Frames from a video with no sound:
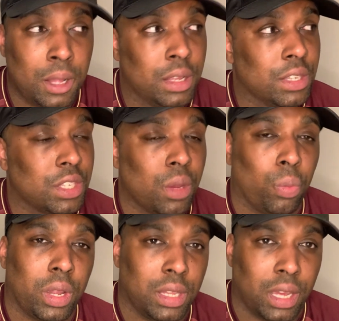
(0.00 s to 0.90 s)
Same
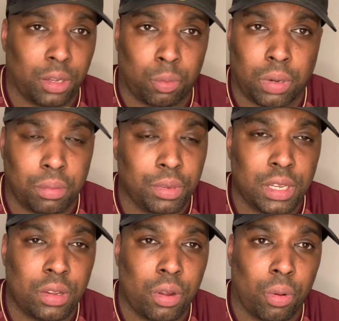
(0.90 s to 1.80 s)
way that he'll probably
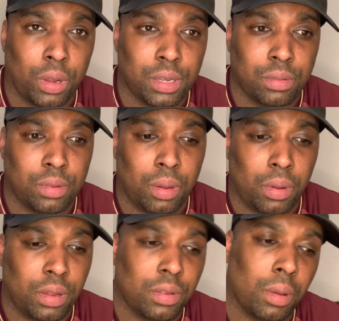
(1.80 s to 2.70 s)
go on
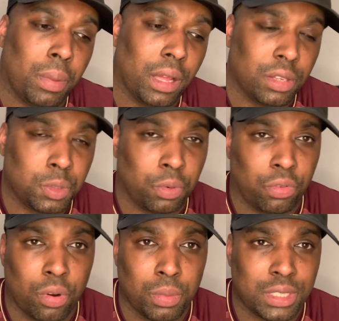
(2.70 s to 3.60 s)
about this
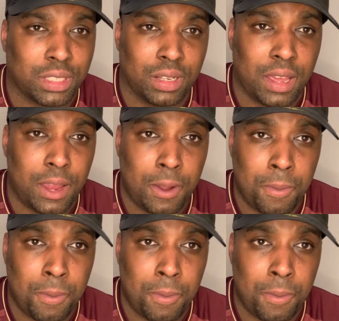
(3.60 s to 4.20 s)
performance today